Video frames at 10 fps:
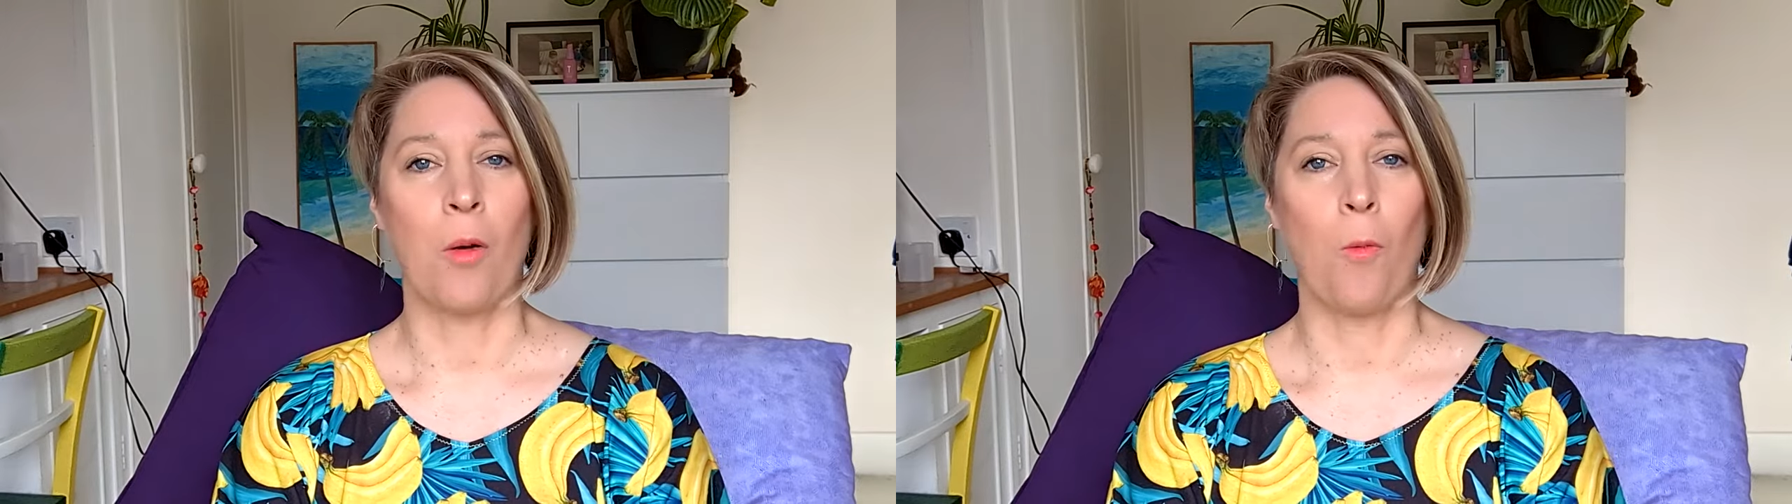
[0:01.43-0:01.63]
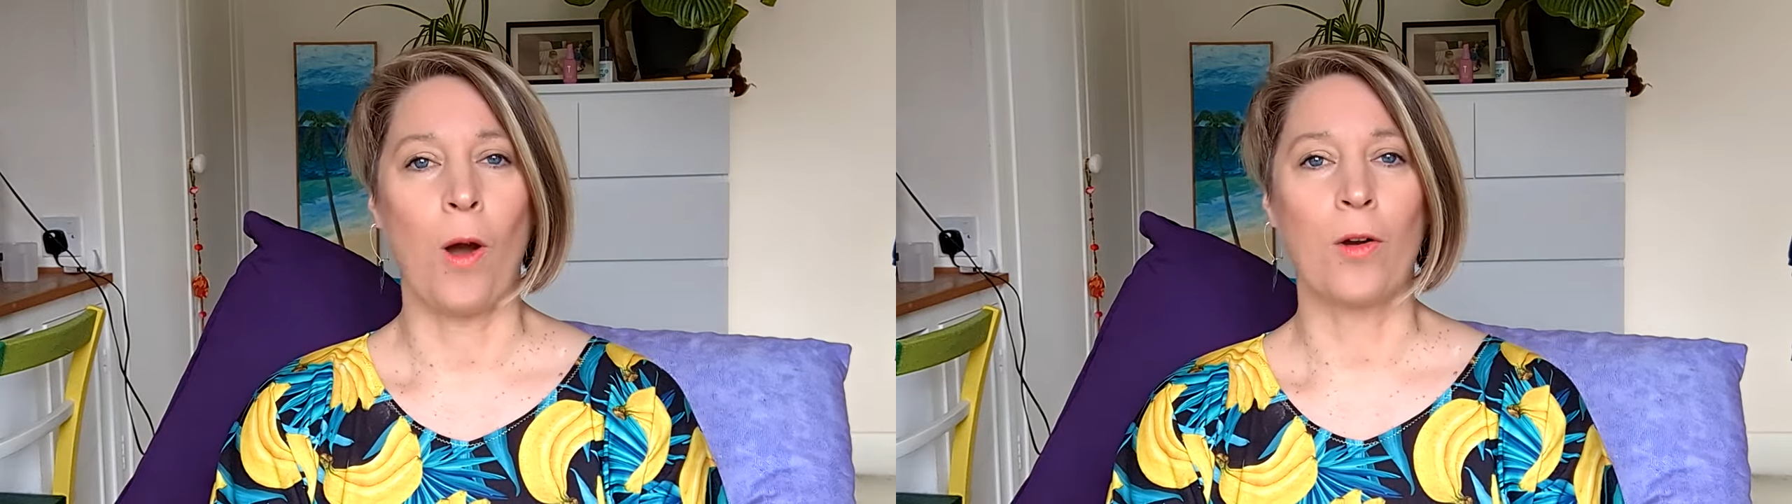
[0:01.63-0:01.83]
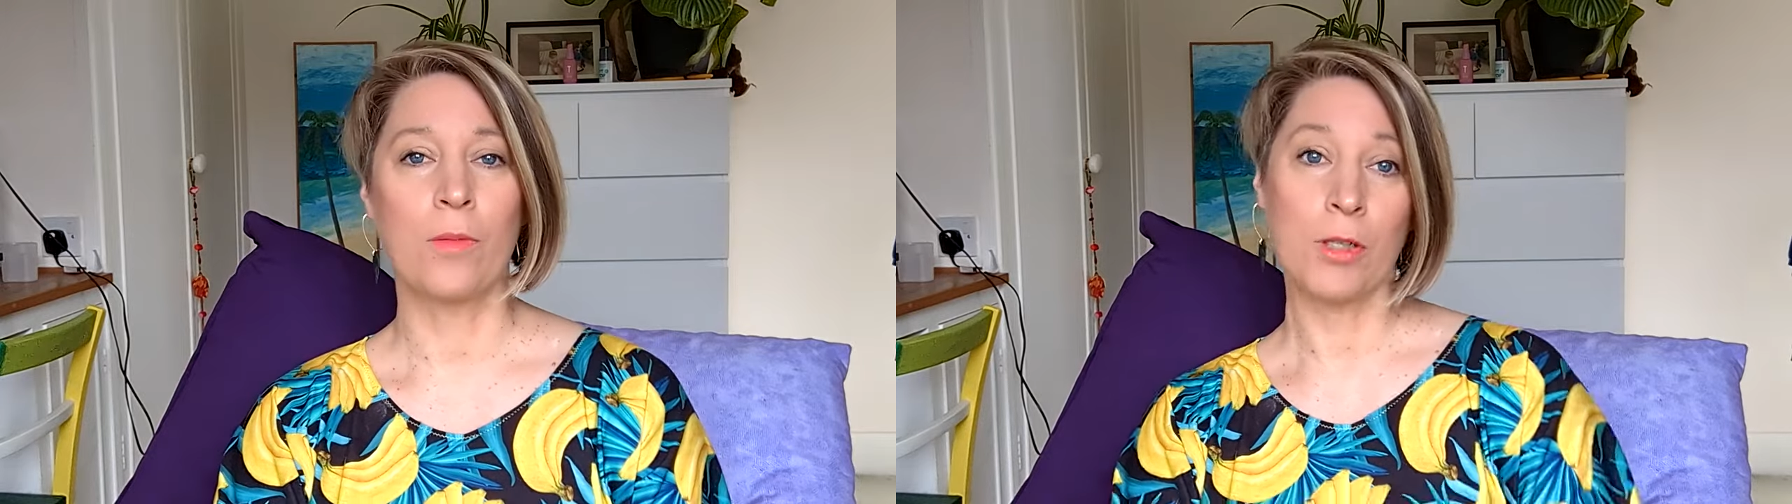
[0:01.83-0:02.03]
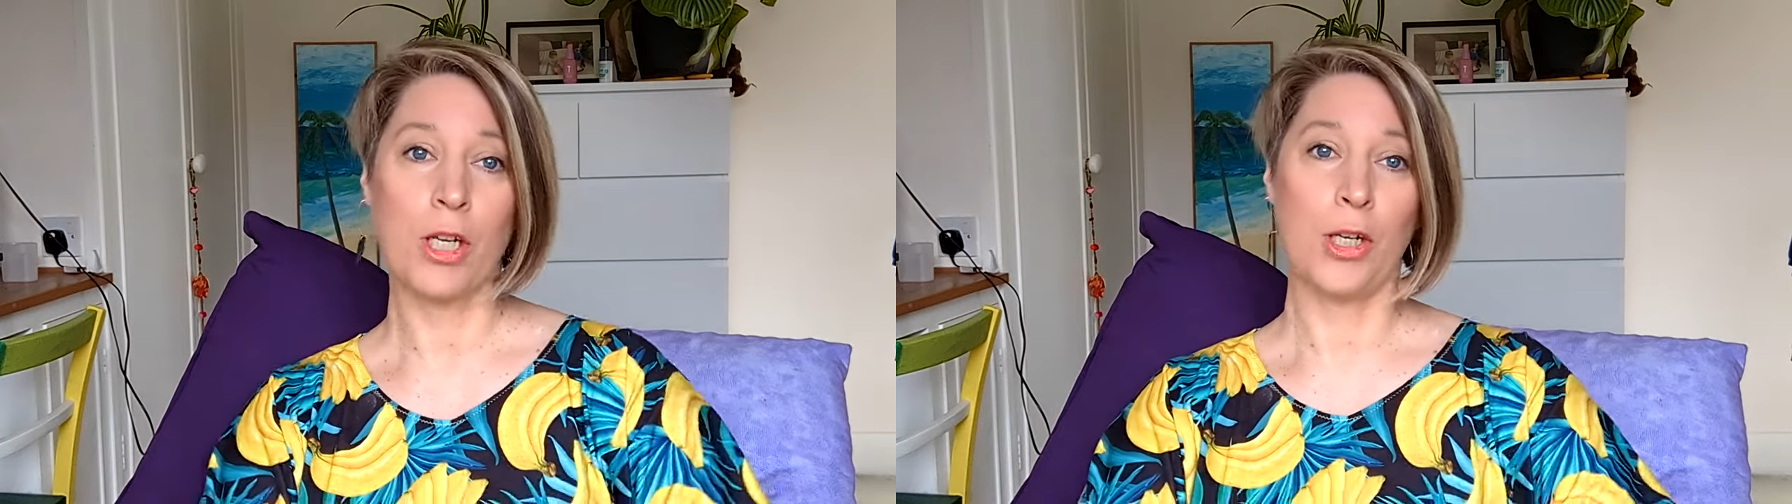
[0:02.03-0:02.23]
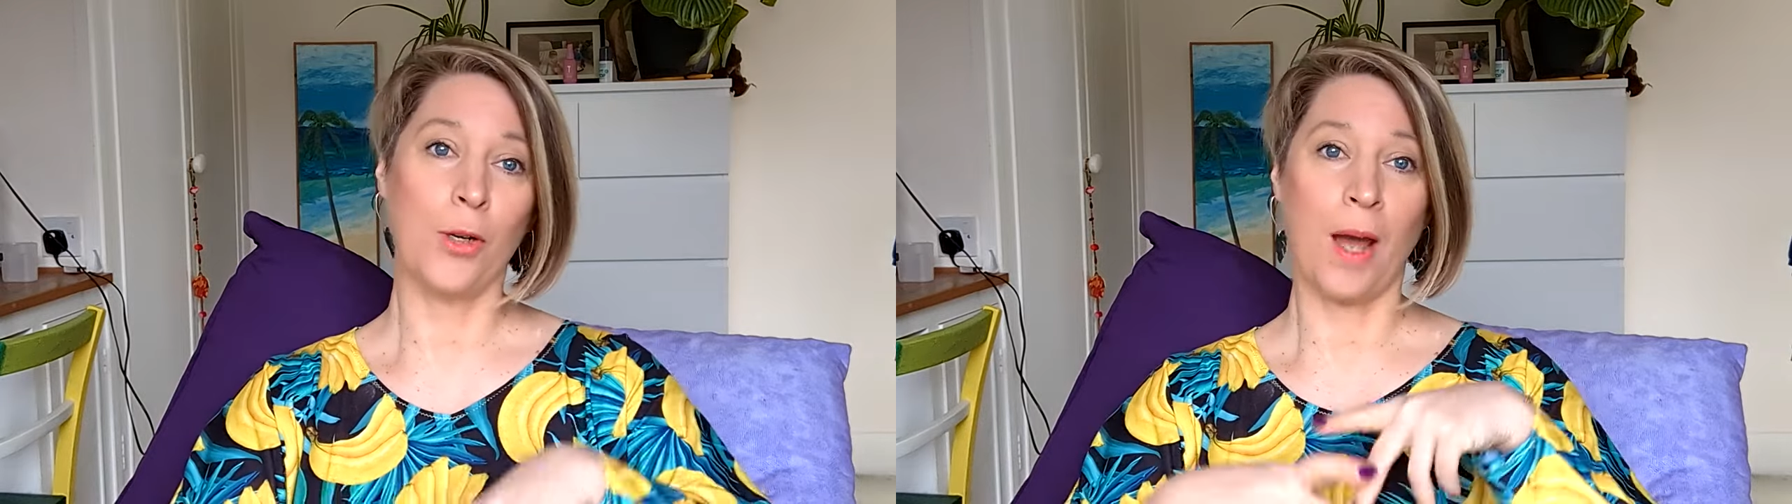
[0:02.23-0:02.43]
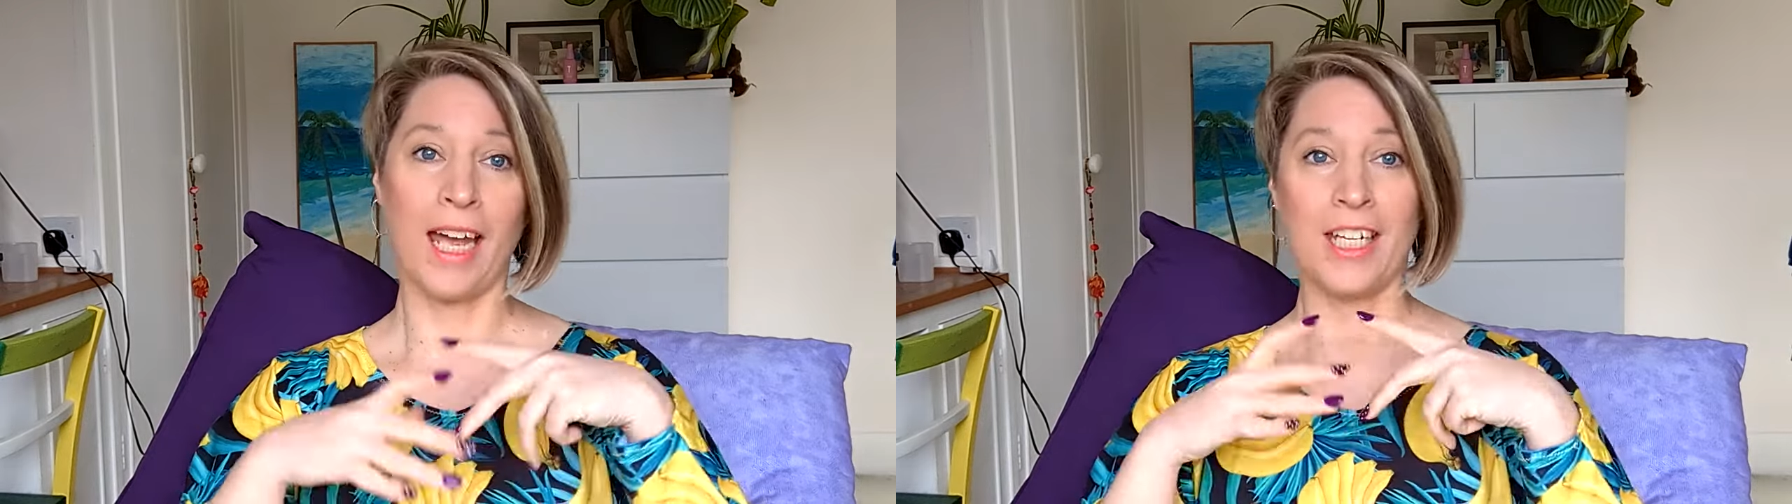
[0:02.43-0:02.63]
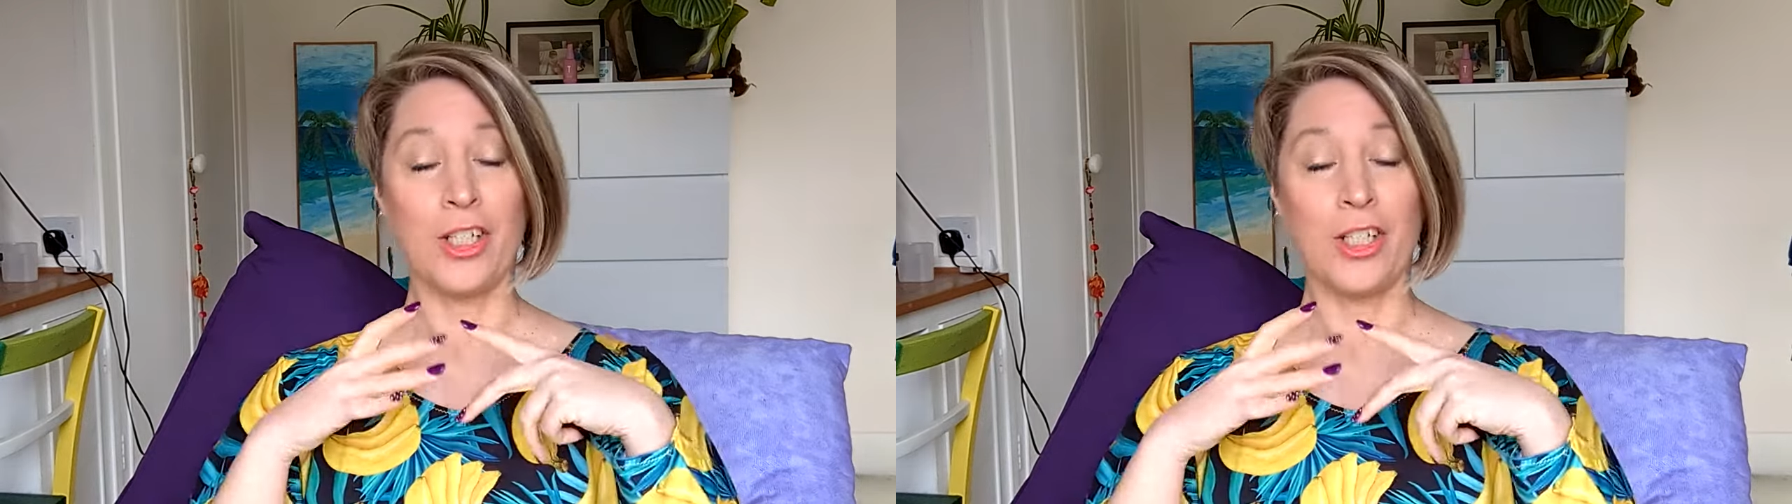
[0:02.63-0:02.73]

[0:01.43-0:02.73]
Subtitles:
welcome to a